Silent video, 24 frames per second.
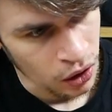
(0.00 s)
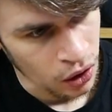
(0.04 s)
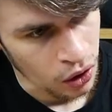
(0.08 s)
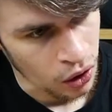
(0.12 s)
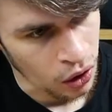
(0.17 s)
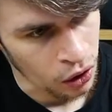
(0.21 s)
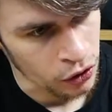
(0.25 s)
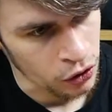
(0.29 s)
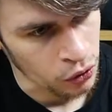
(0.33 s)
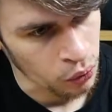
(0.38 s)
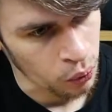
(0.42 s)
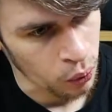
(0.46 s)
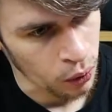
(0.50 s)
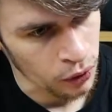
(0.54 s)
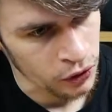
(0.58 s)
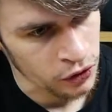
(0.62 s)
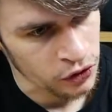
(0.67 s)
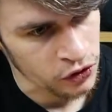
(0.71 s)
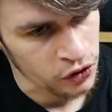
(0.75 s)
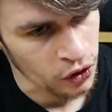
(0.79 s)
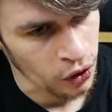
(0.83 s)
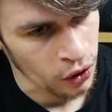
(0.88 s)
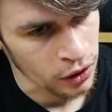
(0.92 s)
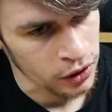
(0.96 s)
on the one
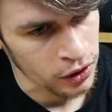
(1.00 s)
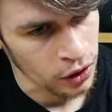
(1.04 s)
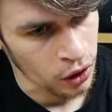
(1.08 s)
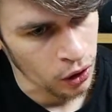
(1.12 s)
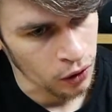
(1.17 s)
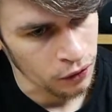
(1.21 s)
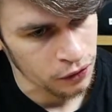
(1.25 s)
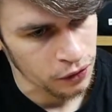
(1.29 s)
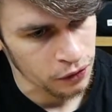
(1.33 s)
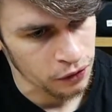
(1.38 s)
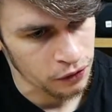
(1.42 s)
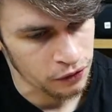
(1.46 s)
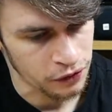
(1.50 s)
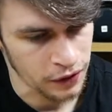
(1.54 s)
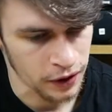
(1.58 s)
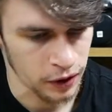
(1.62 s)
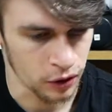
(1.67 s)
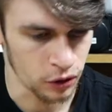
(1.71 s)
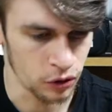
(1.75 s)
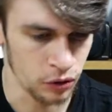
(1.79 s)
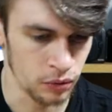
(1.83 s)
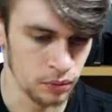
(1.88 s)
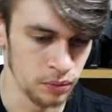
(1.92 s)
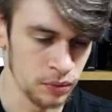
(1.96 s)
side of the
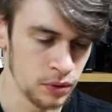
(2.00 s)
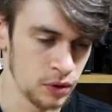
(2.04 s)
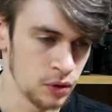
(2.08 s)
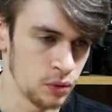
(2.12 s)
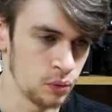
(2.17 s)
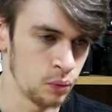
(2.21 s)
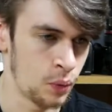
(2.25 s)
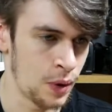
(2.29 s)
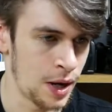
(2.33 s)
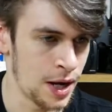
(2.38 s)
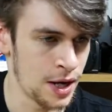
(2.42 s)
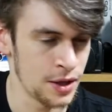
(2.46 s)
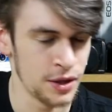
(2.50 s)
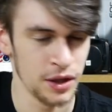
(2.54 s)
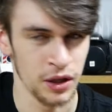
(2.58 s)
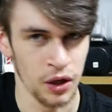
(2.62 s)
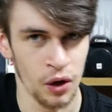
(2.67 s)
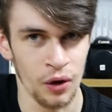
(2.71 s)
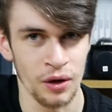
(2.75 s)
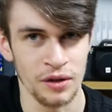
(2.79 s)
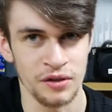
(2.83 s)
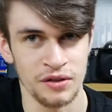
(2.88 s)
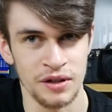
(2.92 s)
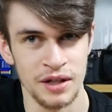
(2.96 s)
film where the
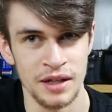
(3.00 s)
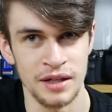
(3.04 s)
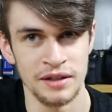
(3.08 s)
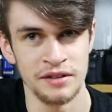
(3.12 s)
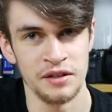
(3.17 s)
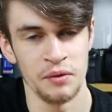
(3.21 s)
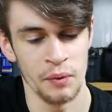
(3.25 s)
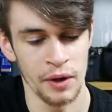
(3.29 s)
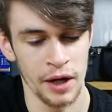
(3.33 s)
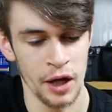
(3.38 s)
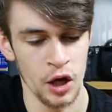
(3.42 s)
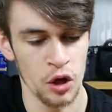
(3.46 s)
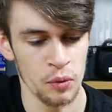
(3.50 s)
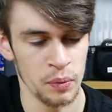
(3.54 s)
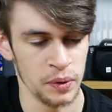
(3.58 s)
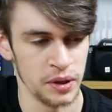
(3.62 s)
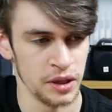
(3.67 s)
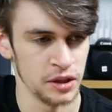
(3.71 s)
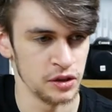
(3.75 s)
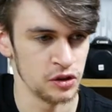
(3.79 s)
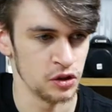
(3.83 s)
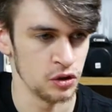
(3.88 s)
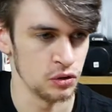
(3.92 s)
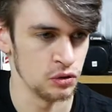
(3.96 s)
lights leaked in when I
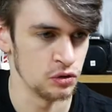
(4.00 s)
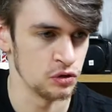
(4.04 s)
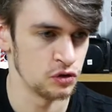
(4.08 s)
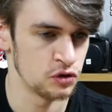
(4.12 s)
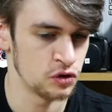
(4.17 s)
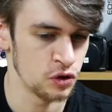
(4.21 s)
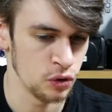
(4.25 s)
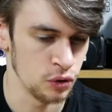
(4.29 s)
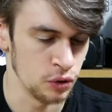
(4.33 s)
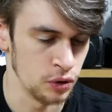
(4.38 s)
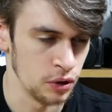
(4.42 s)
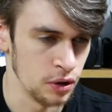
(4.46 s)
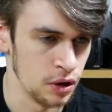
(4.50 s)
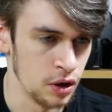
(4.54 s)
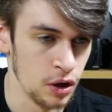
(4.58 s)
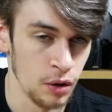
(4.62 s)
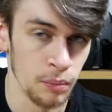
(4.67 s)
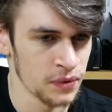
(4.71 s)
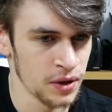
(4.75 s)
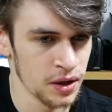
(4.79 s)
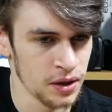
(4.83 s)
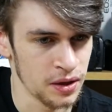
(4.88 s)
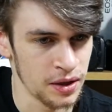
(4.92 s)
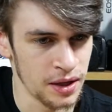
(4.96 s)
opened it too soon.
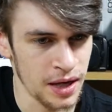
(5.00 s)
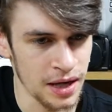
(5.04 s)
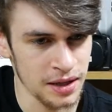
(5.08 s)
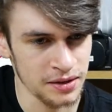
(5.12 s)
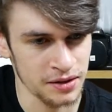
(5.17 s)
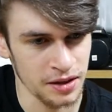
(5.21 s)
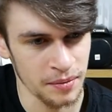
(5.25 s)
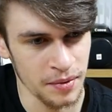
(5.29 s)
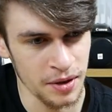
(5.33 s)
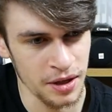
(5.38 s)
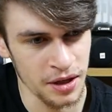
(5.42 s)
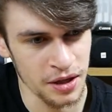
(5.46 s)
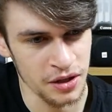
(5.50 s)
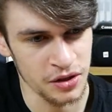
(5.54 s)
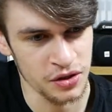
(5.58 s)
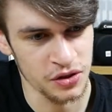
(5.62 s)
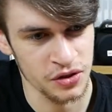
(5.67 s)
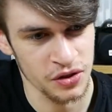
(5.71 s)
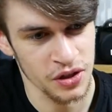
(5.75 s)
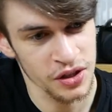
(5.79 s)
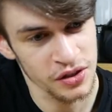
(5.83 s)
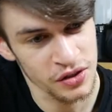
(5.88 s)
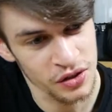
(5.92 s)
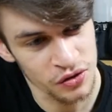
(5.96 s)
The next image,
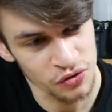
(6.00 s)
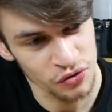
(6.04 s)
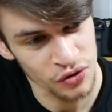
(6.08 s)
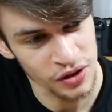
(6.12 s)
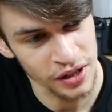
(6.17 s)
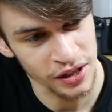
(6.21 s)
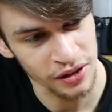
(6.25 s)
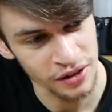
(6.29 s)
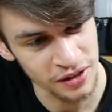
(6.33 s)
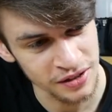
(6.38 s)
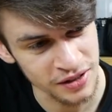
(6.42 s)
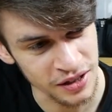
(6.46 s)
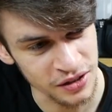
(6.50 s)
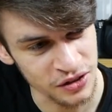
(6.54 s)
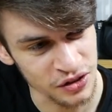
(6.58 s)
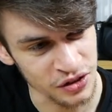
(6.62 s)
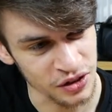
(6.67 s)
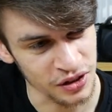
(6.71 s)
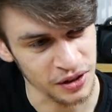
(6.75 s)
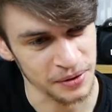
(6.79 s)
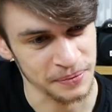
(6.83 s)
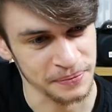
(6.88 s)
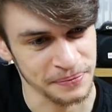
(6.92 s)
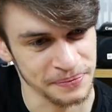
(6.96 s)
this is really nice
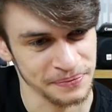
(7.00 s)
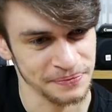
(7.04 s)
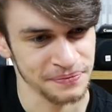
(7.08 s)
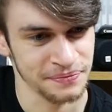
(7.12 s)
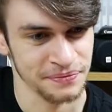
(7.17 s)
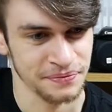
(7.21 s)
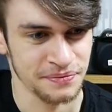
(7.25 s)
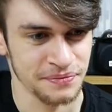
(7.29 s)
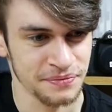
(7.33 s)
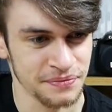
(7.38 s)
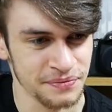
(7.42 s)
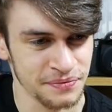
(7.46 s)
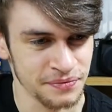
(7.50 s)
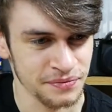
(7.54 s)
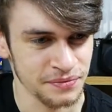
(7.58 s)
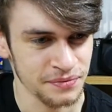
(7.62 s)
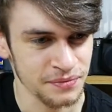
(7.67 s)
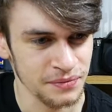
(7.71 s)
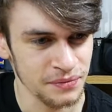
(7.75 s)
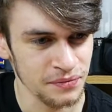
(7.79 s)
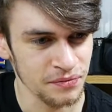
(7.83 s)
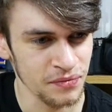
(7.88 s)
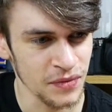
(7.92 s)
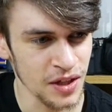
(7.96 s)
actually.
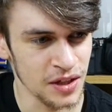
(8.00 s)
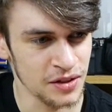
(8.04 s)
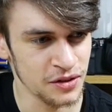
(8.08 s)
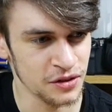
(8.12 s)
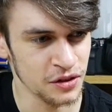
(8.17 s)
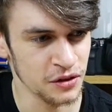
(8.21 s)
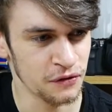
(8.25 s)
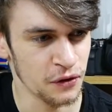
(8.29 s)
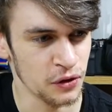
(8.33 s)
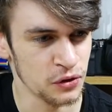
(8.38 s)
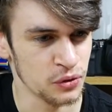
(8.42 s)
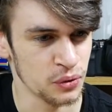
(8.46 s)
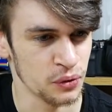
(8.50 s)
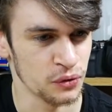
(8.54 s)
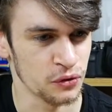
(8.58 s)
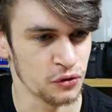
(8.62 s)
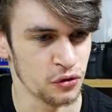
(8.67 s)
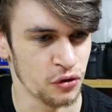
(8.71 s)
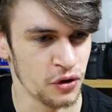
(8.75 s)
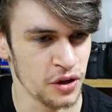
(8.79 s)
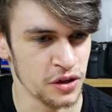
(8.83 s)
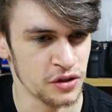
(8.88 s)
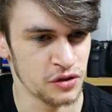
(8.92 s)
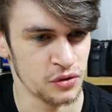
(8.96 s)
This is a photo of
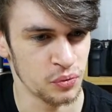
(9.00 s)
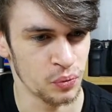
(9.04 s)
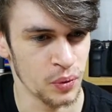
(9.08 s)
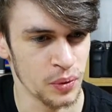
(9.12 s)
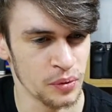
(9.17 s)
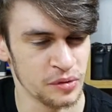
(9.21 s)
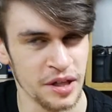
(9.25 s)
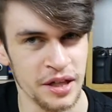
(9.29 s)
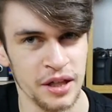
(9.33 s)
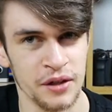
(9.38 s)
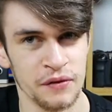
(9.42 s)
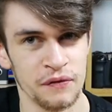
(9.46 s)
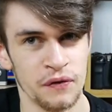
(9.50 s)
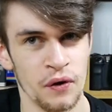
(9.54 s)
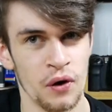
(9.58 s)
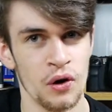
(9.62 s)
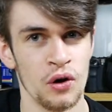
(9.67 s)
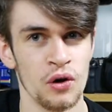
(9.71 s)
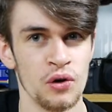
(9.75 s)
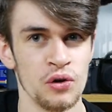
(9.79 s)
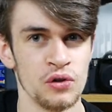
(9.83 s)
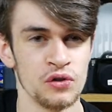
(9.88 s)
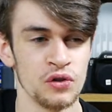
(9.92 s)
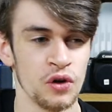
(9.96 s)
Chris. We were taking
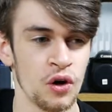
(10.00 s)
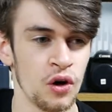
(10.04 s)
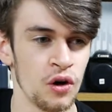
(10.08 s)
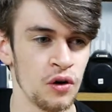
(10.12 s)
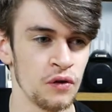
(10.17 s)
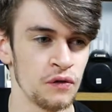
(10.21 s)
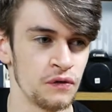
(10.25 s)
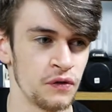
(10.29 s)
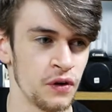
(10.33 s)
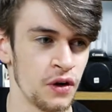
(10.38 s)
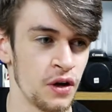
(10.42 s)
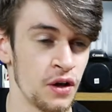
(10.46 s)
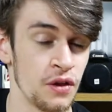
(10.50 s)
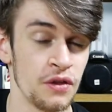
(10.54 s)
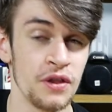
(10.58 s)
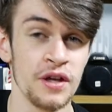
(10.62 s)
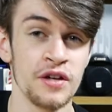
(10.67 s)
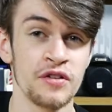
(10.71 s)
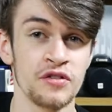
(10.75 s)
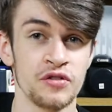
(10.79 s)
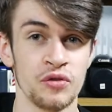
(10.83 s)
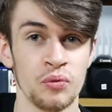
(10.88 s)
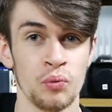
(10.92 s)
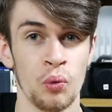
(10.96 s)
photos of
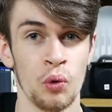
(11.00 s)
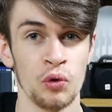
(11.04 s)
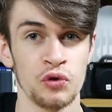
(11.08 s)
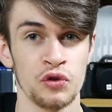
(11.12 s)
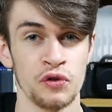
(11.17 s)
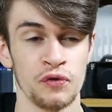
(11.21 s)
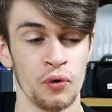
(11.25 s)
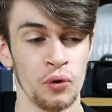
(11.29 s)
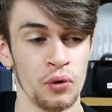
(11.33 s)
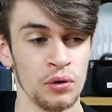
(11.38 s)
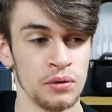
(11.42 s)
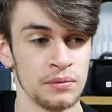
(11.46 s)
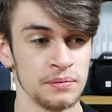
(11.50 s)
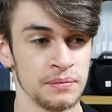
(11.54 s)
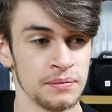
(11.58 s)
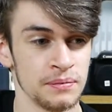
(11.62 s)
this waterfall.